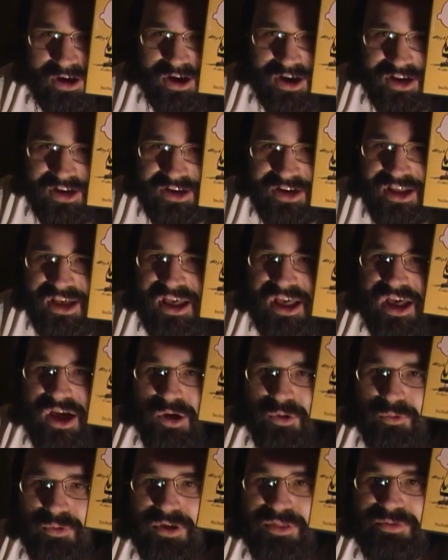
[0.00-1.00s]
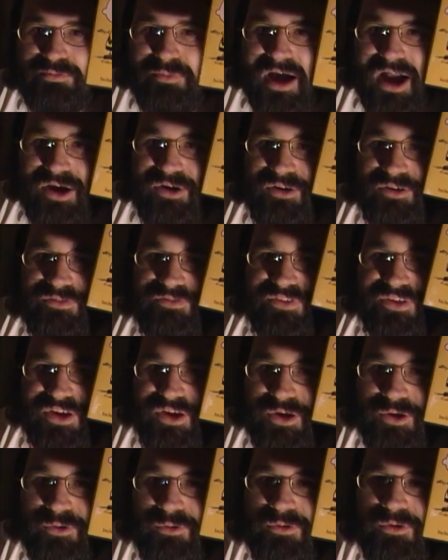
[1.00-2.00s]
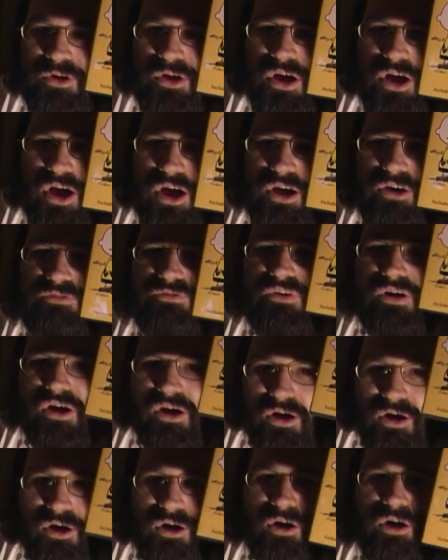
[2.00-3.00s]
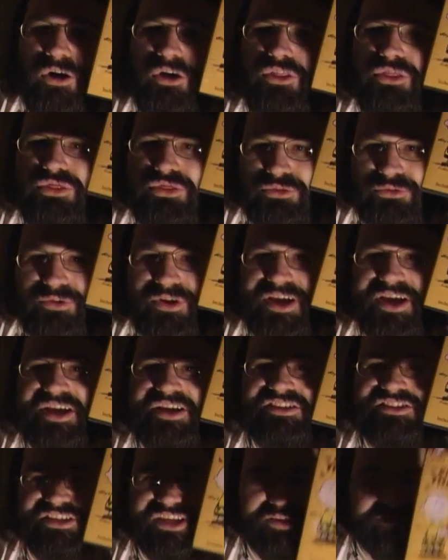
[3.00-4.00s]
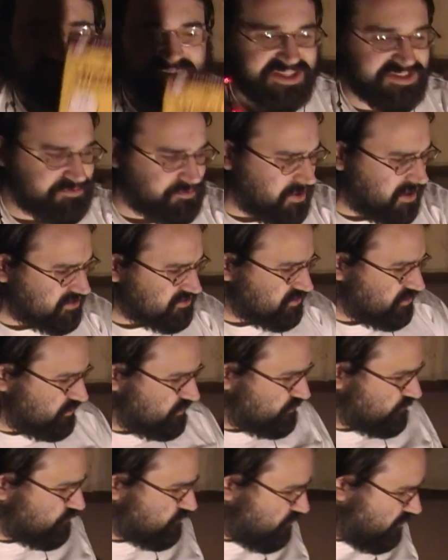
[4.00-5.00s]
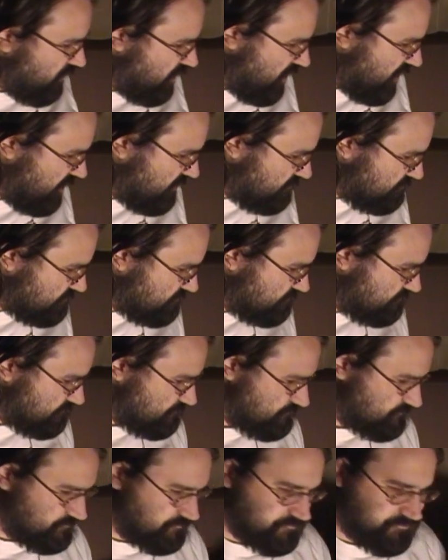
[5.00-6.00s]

on with my review of all 3 TV specials from